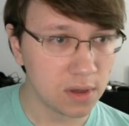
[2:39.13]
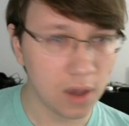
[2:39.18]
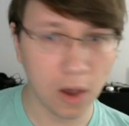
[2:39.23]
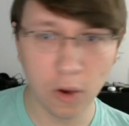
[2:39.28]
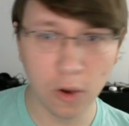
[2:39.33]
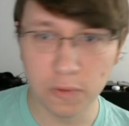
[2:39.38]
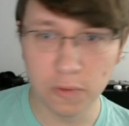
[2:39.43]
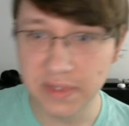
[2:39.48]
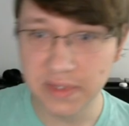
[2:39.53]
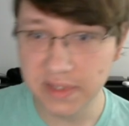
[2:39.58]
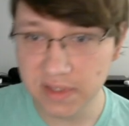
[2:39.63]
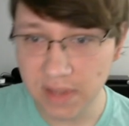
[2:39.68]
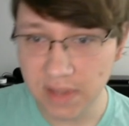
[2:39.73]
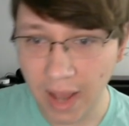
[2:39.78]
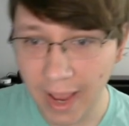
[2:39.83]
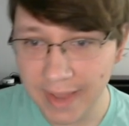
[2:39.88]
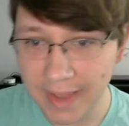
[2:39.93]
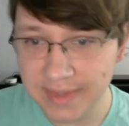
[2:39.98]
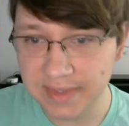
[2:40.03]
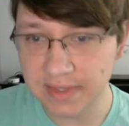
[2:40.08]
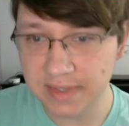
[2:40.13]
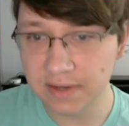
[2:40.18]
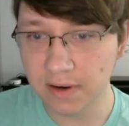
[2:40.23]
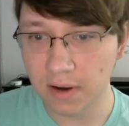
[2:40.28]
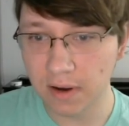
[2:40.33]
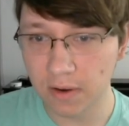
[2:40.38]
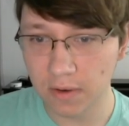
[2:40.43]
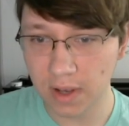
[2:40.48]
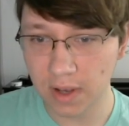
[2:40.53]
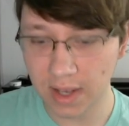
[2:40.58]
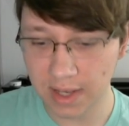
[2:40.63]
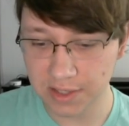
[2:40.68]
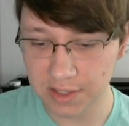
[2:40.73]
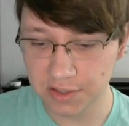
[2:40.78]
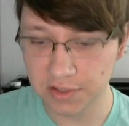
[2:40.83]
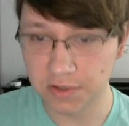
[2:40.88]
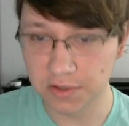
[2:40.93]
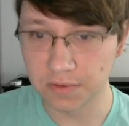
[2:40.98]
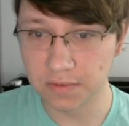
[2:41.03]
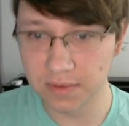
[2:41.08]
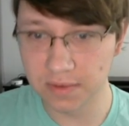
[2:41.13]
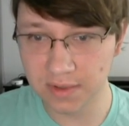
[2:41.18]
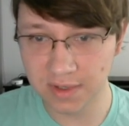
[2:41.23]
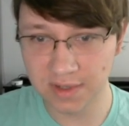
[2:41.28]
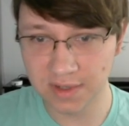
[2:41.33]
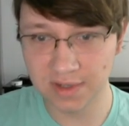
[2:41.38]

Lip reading: Height 0. Ah, shoot.